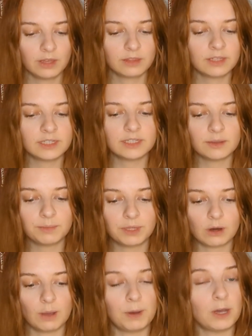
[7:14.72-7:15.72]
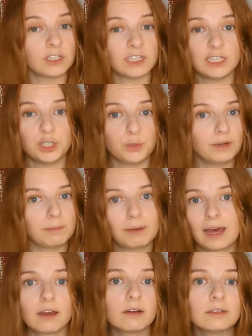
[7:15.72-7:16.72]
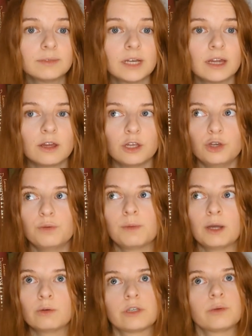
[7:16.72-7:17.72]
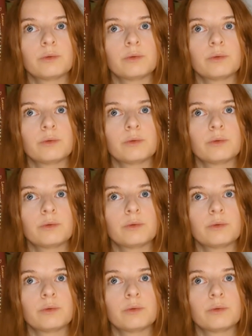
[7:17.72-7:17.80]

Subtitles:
This is something that I personally do in a planner. You might also